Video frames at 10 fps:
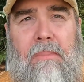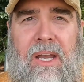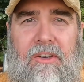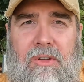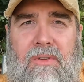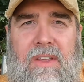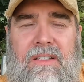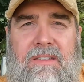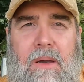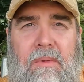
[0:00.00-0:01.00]
but I do
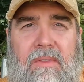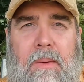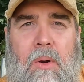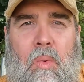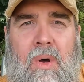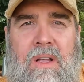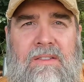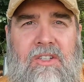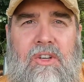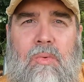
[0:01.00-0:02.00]
think some of them are
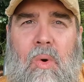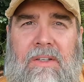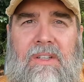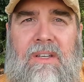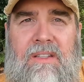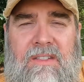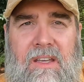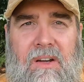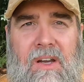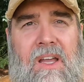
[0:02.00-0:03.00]
ones that you'd want to
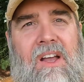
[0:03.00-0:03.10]
consider.